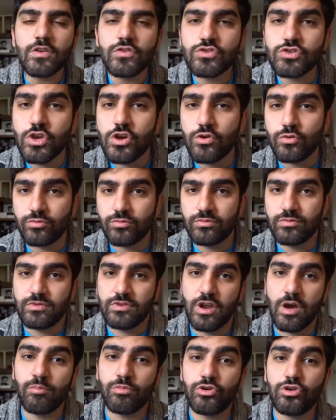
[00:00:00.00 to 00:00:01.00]
So,
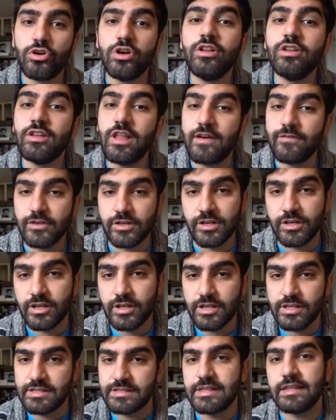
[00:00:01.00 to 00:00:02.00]
number eleven
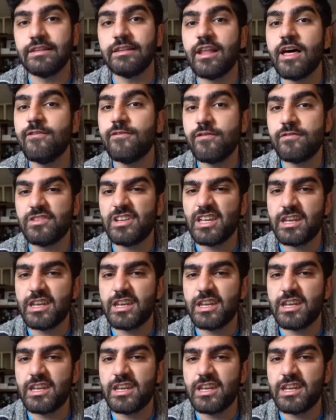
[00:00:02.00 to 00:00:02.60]
is the love of